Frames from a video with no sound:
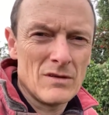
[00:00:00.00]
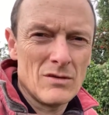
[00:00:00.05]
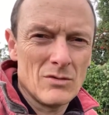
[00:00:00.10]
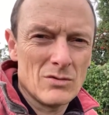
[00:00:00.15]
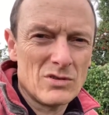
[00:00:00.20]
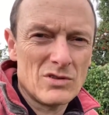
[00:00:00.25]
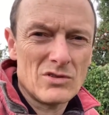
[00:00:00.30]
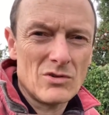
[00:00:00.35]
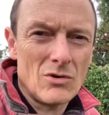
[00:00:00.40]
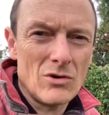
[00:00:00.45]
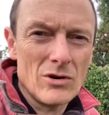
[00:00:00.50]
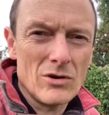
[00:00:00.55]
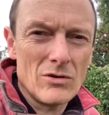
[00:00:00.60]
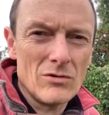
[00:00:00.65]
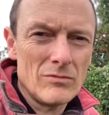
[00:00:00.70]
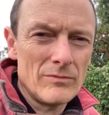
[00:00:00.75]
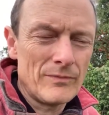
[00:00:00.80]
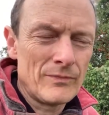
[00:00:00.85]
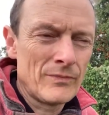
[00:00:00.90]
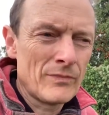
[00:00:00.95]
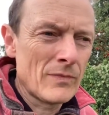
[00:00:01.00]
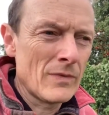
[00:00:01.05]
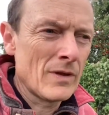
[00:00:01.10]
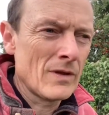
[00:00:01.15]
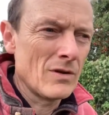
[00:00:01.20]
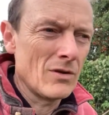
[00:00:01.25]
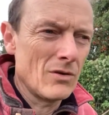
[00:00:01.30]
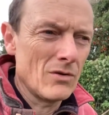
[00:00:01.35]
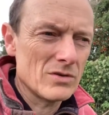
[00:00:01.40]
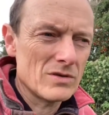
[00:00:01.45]
or soil
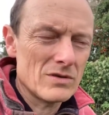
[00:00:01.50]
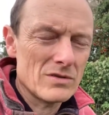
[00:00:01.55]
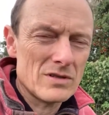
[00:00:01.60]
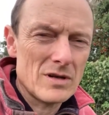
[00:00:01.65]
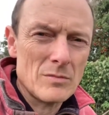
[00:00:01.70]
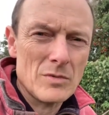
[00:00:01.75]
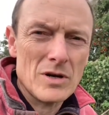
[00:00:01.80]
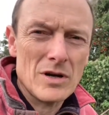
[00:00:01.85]
or some